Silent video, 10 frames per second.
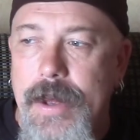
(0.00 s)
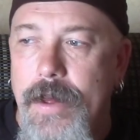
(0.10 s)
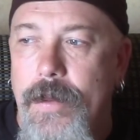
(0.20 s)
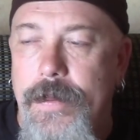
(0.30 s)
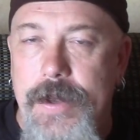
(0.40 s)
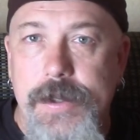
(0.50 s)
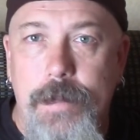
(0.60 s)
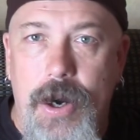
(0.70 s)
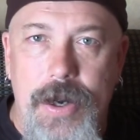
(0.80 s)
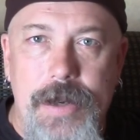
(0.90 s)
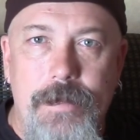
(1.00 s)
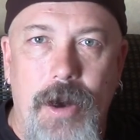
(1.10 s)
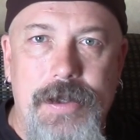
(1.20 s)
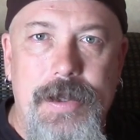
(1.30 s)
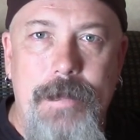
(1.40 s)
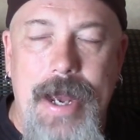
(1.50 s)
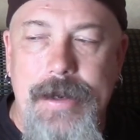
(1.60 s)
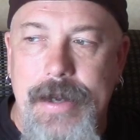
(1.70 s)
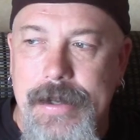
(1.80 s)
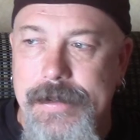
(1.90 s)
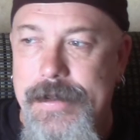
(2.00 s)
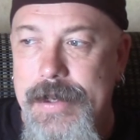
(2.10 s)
well, this party wants to ban guns,